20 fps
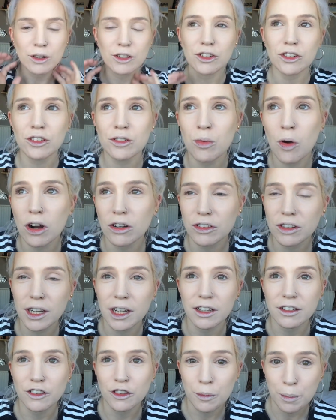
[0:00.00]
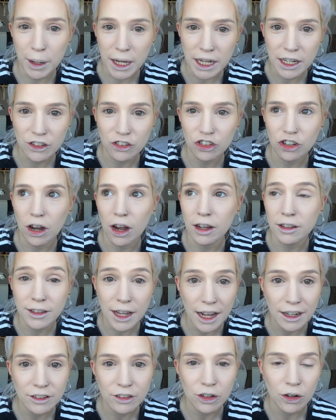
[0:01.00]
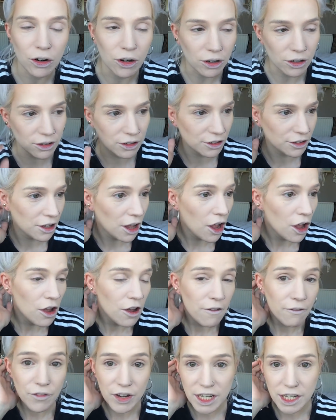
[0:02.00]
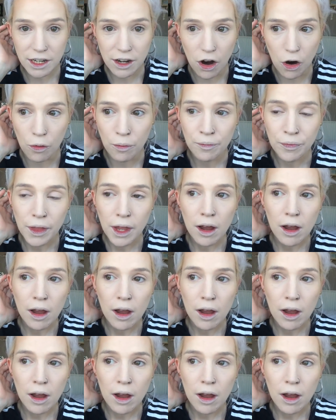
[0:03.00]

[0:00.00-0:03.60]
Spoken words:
I was just watching a speech, a TED Talks video,